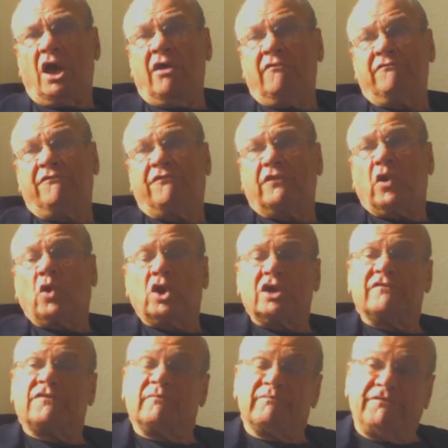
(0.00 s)
of
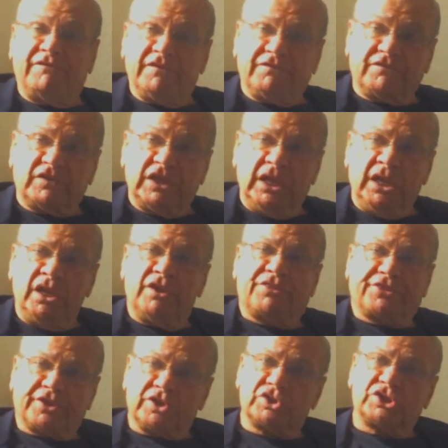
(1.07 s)
Florida from
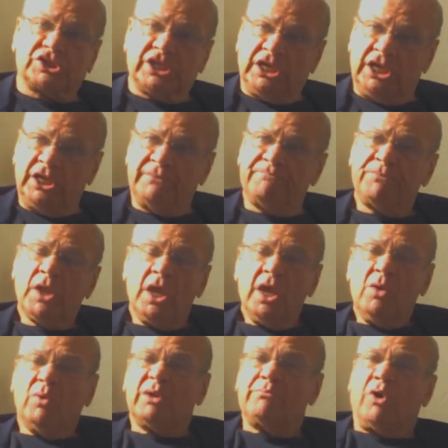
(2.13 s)
1513,
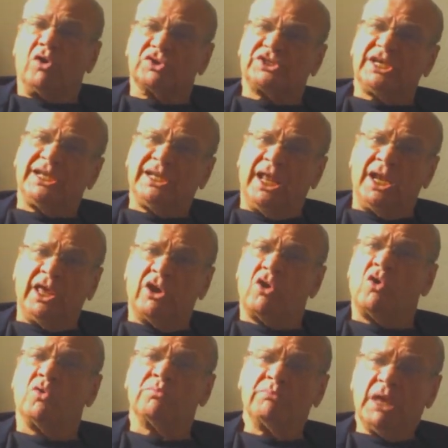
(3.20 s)
when Ponce de
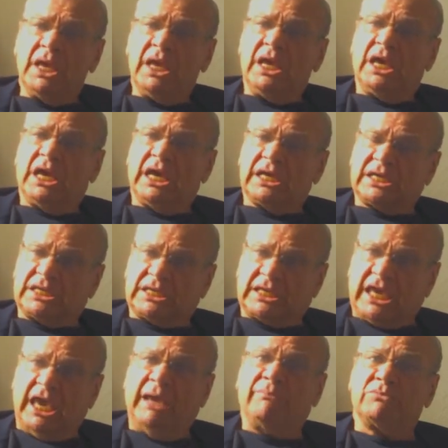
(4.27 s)
Leon
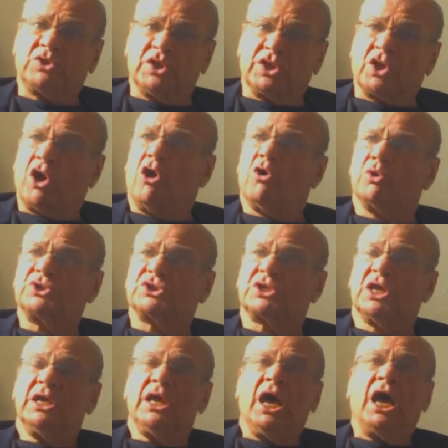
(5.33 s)
came to the coast
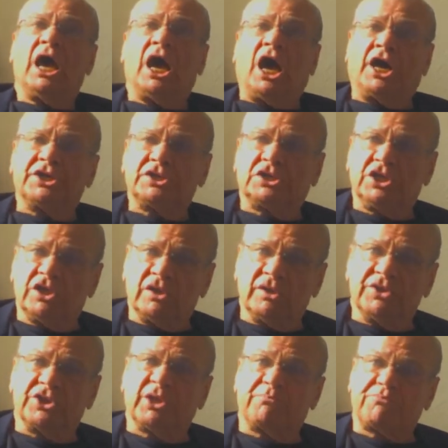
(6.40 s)

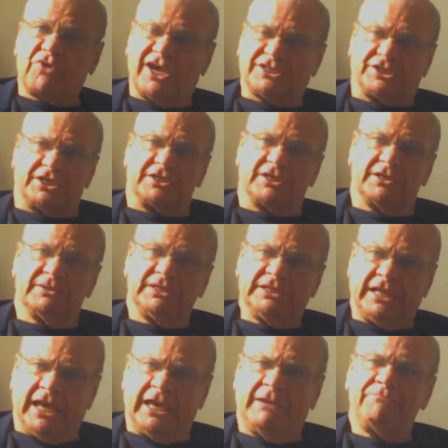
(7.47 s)
until the present
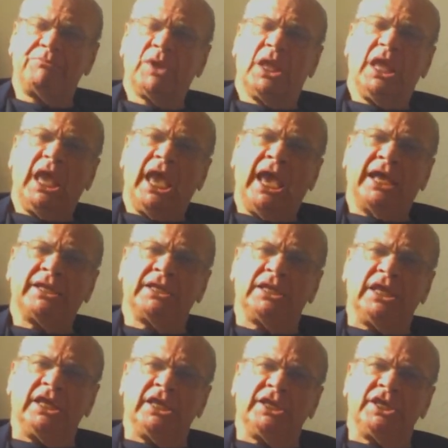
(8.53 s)
day.
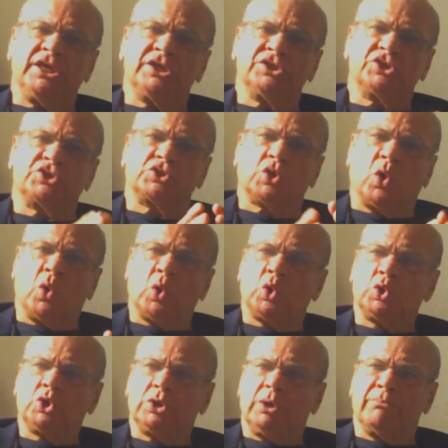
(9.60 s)
And it is
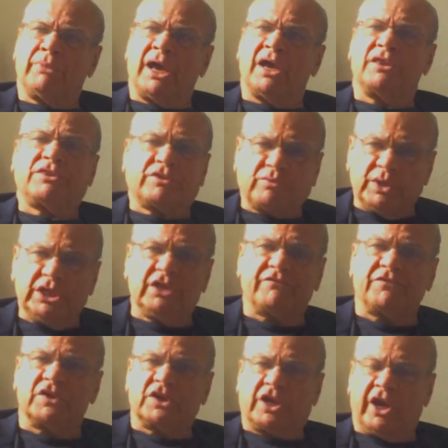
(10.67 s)
told by three
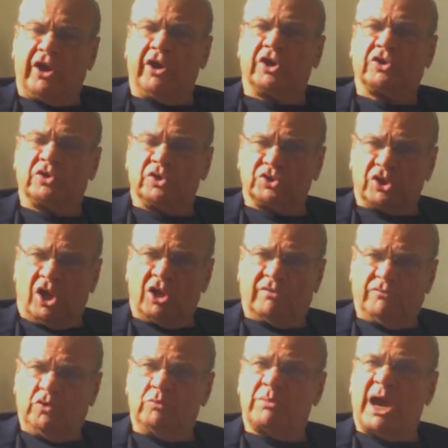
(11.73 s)
different characters, all
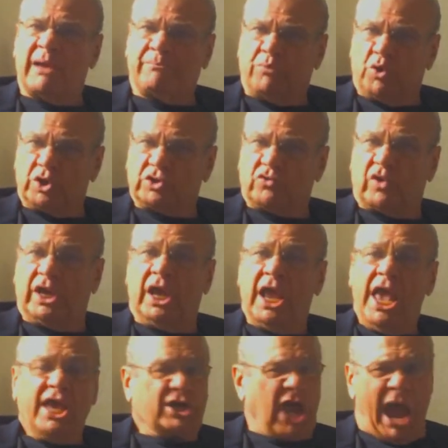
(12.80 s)
of whom I portray.
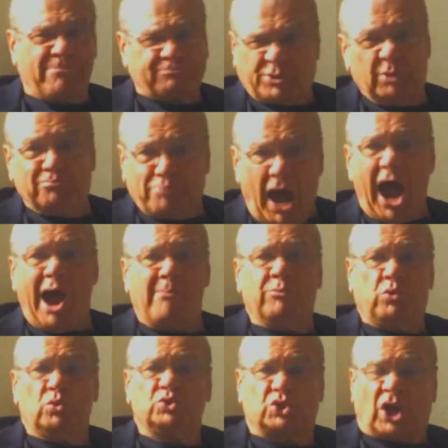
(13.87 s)
Captain Bob,
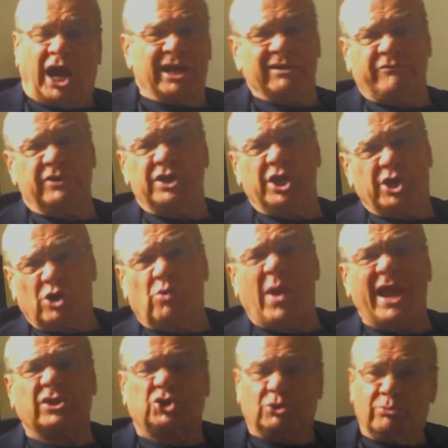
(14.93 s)
who's kind of an
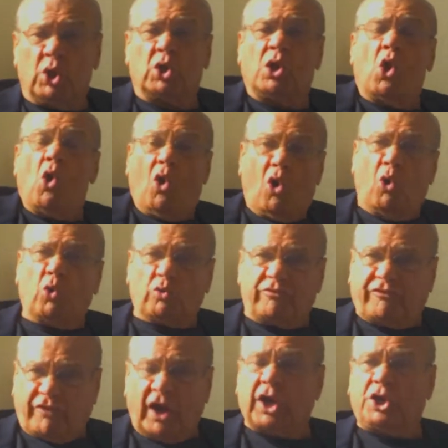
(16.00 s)
irascible old
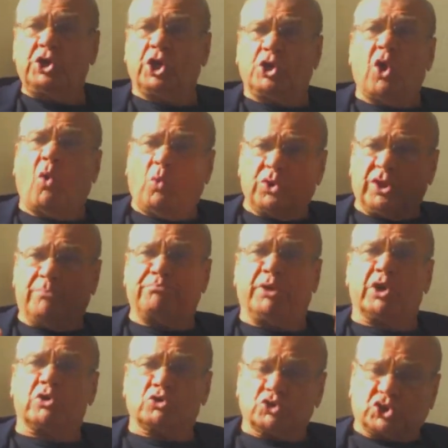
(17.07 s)
fella, you know, with a
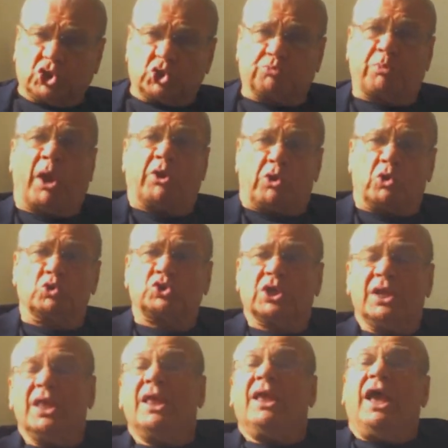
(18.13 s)
beard and suspenders.
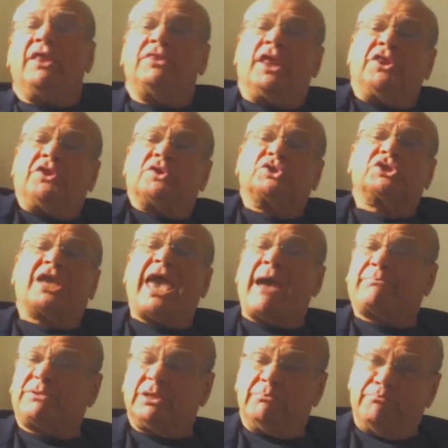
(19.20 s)
And then there's
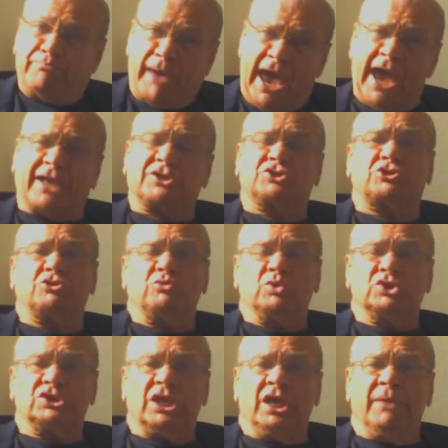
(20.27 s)
Captain Bax, who
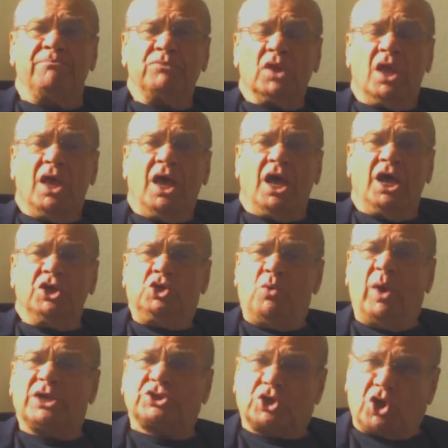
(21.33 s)
is a
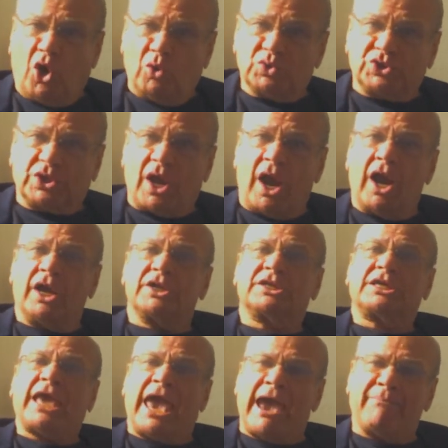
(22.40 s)
U.S. Coast Guard
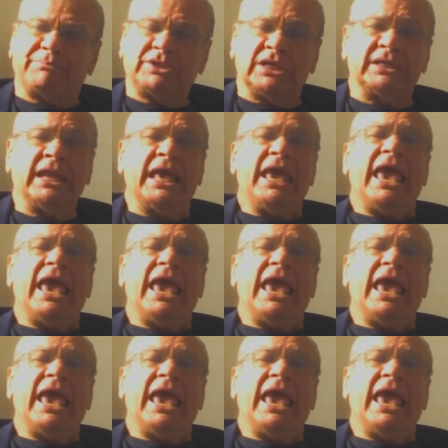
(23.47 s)
captain.